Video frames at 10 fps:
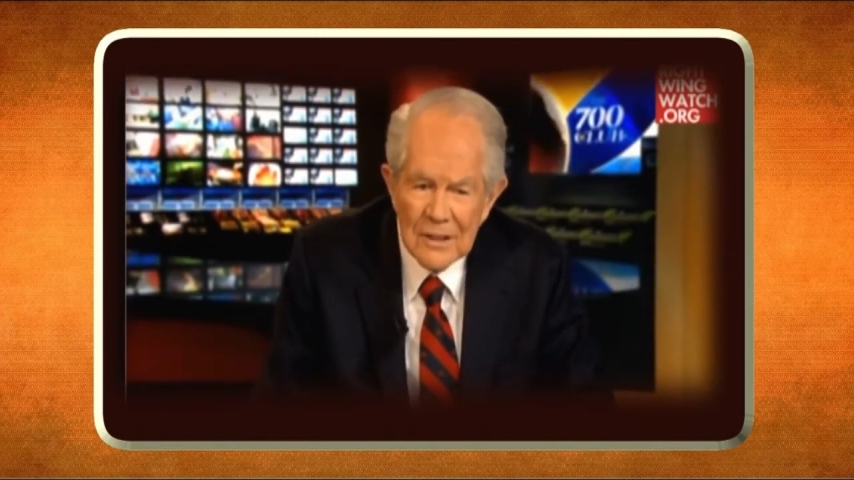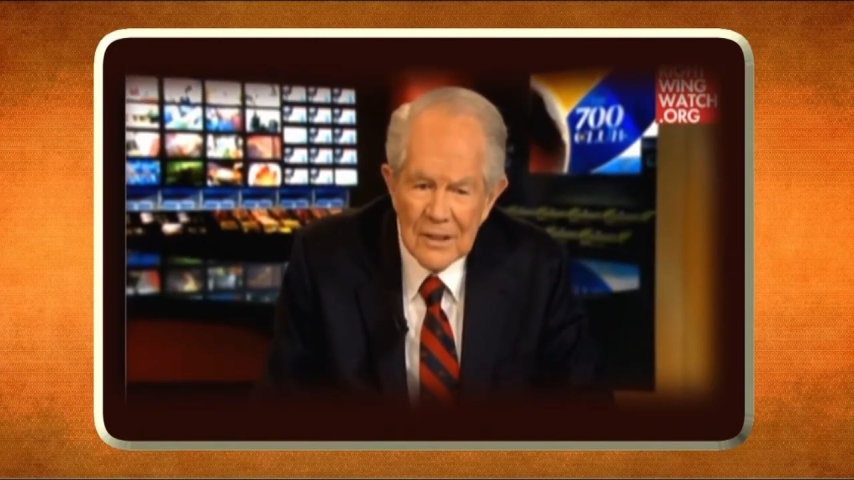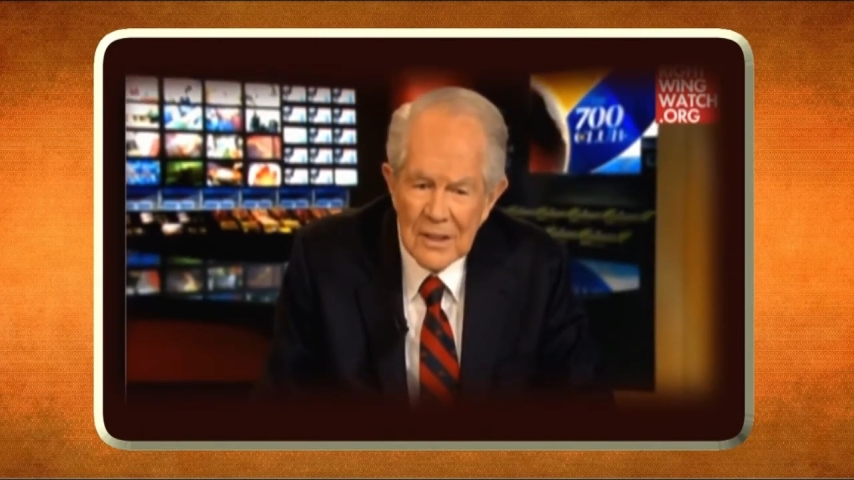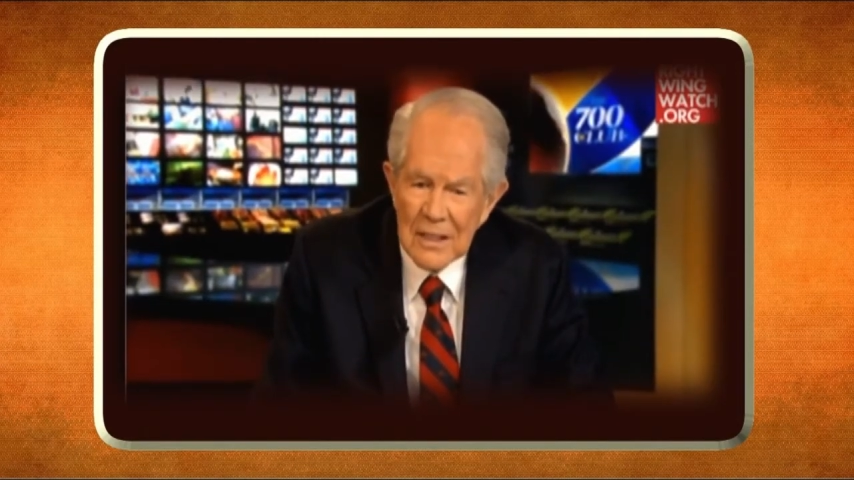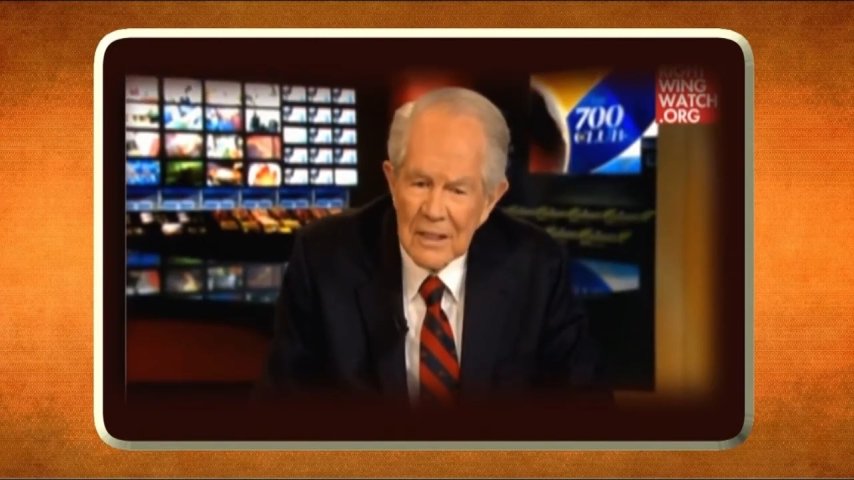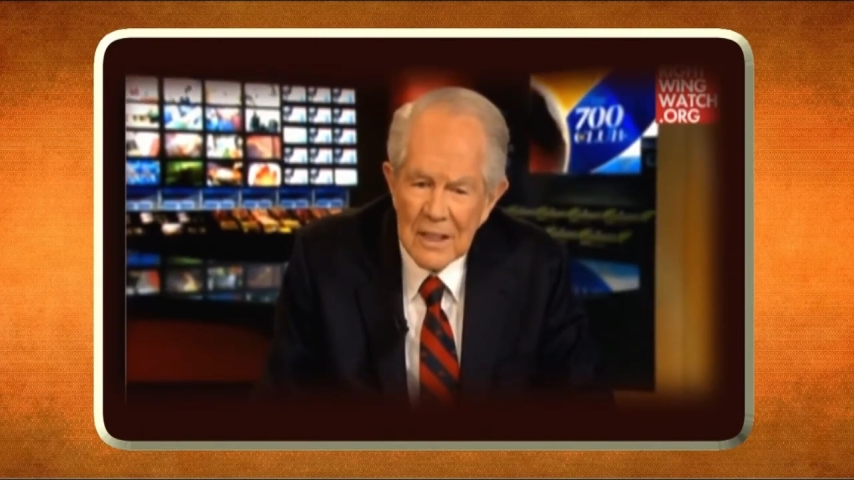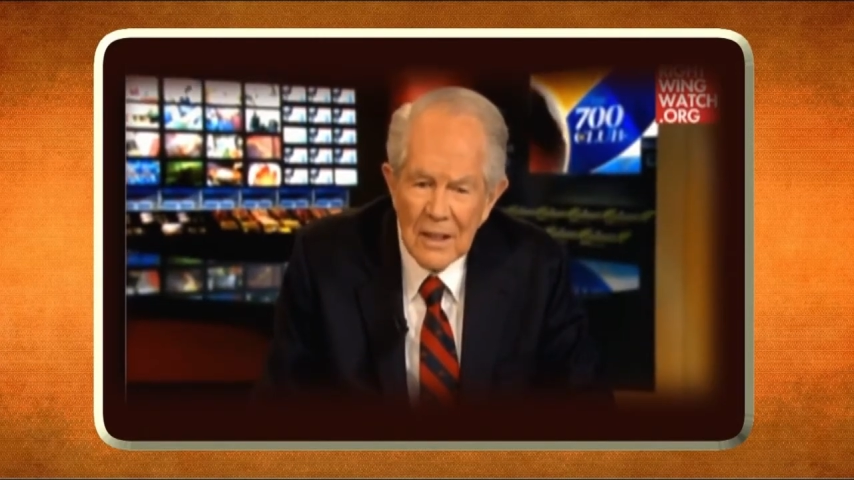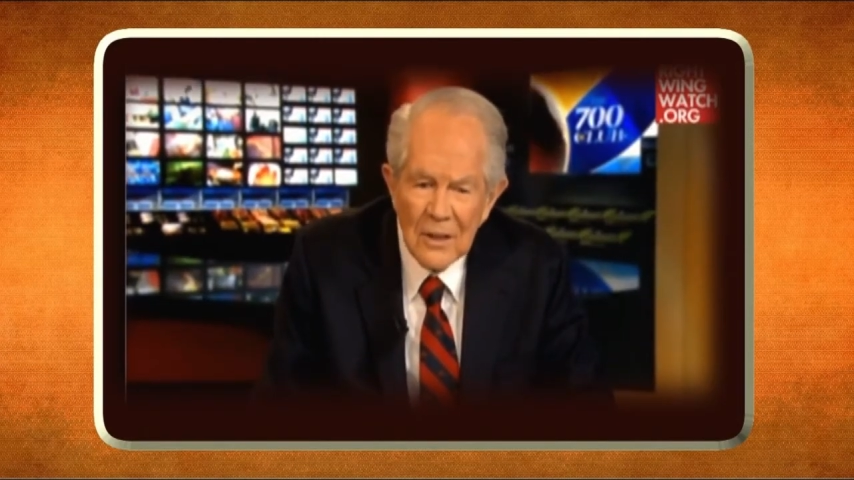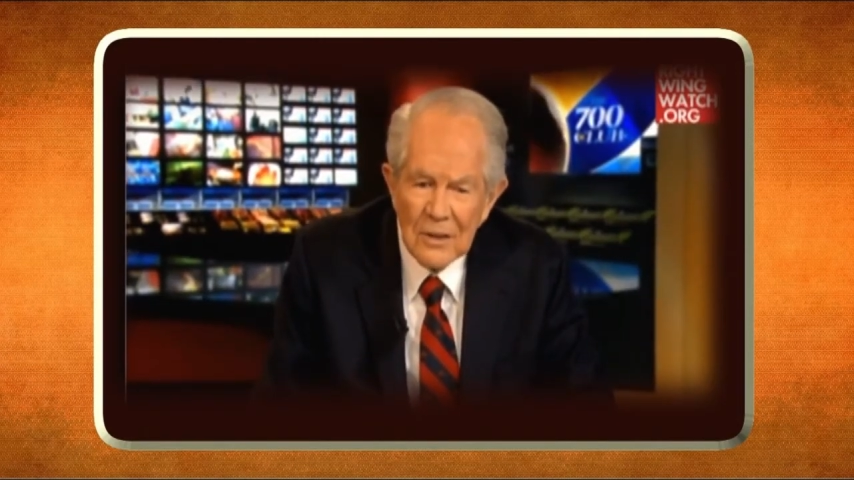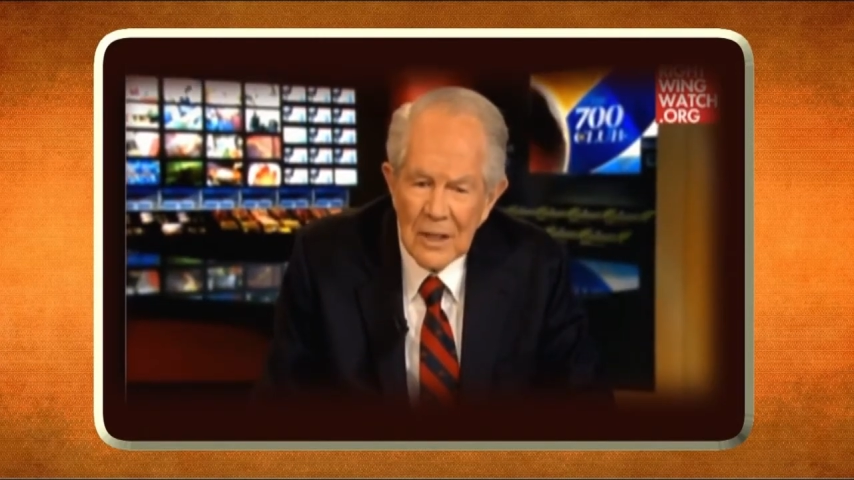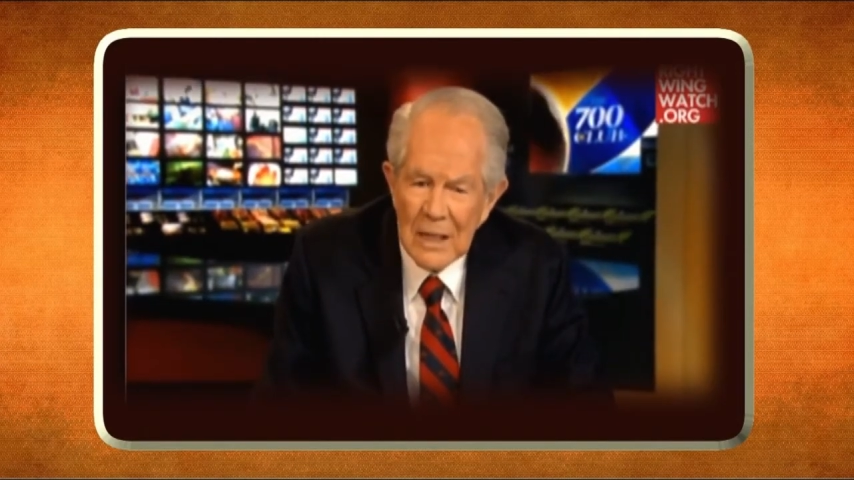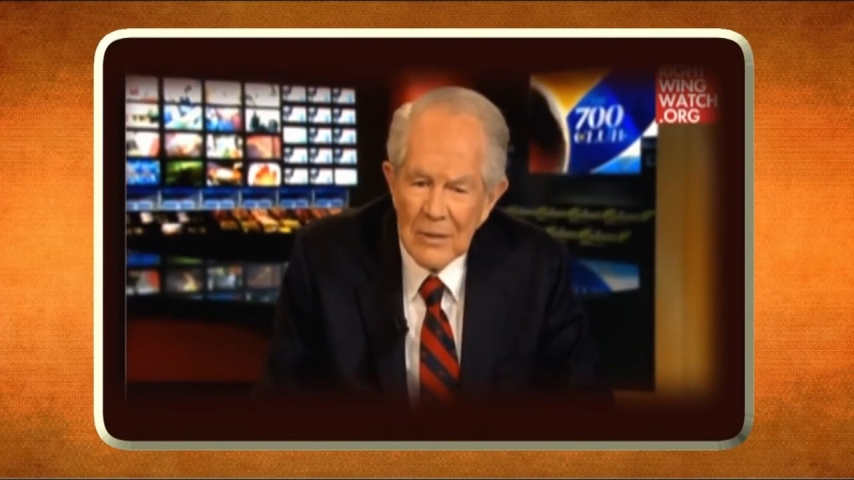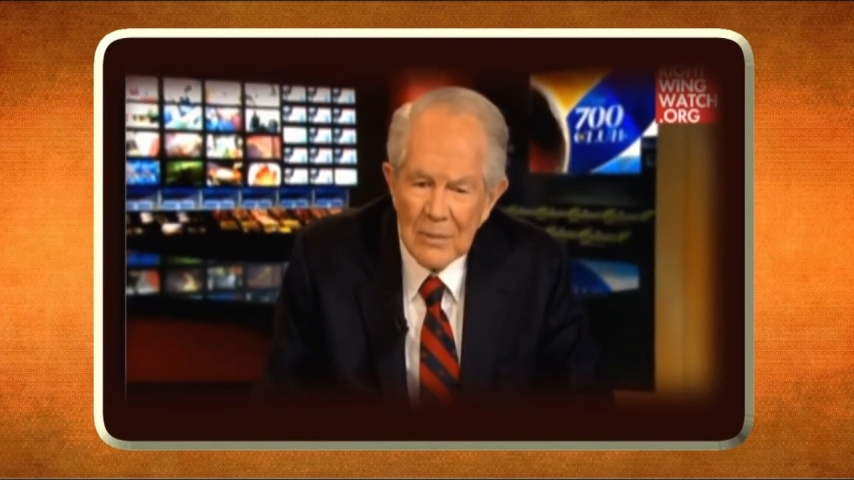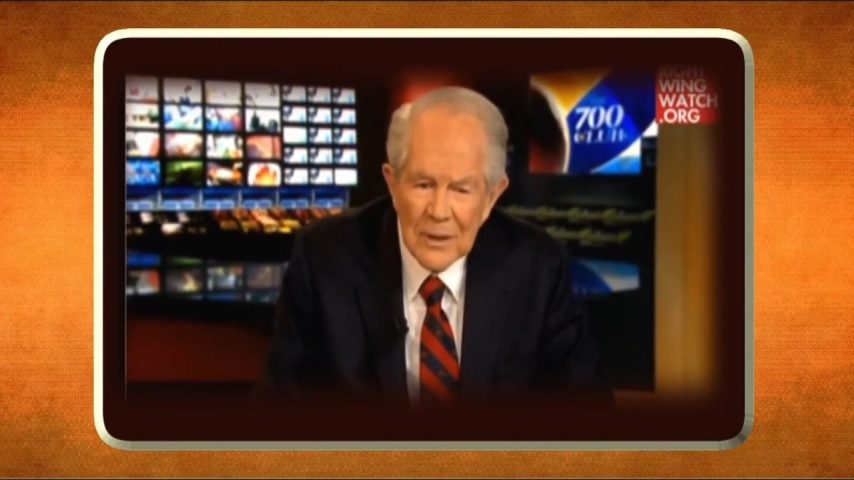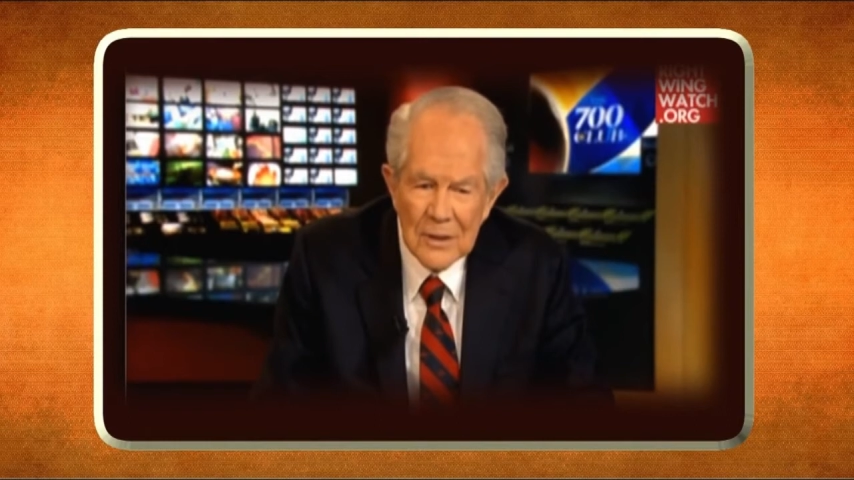To say that it all
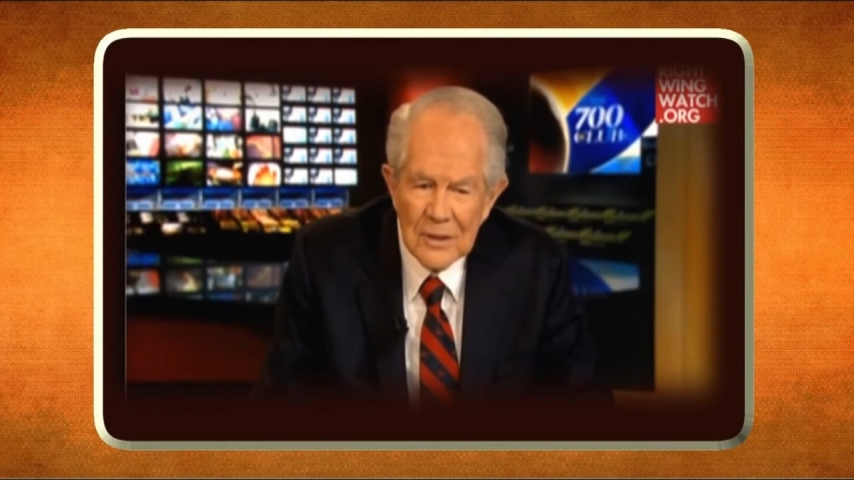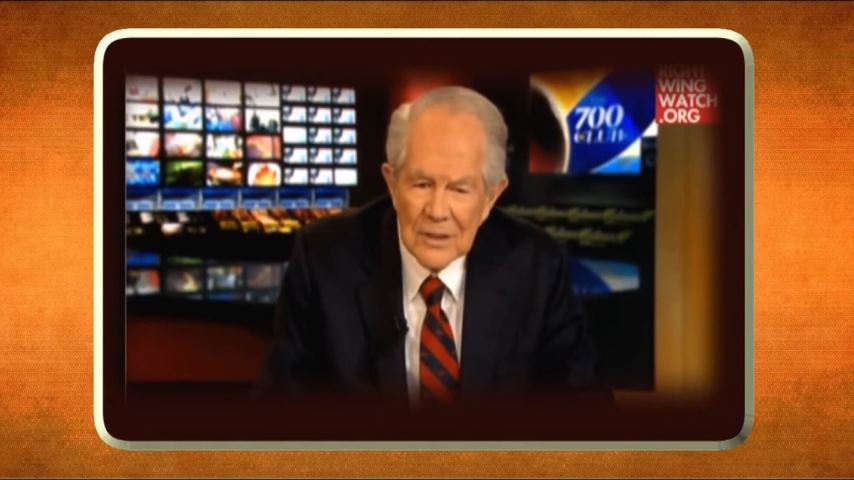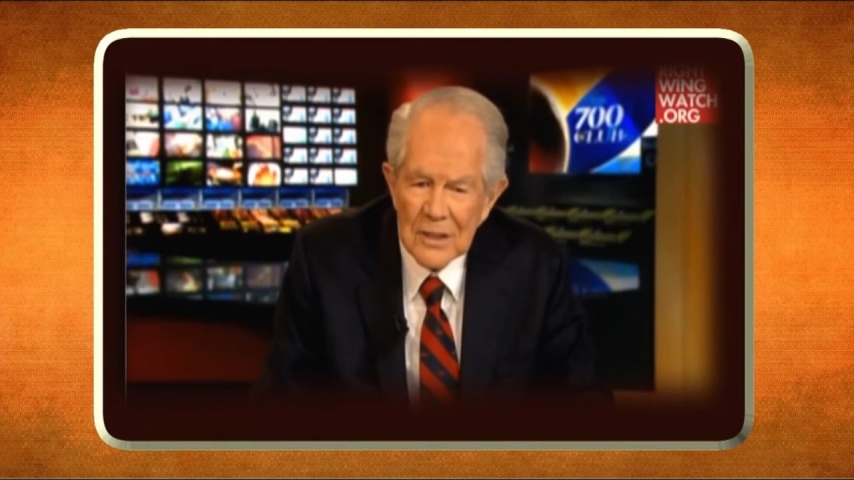came about in